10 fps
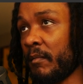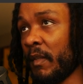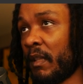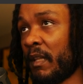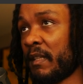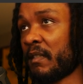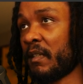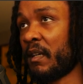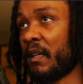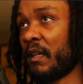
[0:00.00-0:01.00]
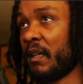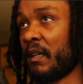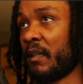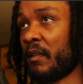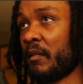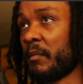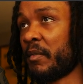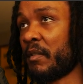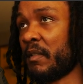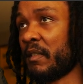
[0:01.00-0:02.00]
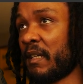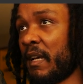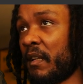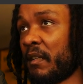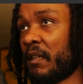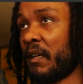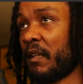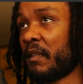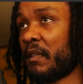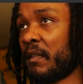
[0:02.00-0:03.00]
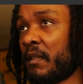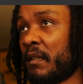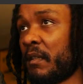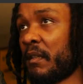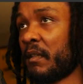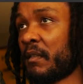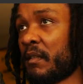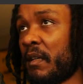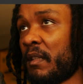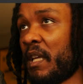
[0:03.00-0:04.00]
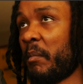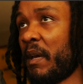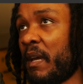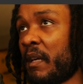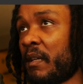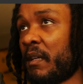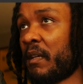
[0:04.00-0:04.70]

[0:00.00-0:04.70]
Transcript: Let's whoops, this got uncut. Let's cut that back.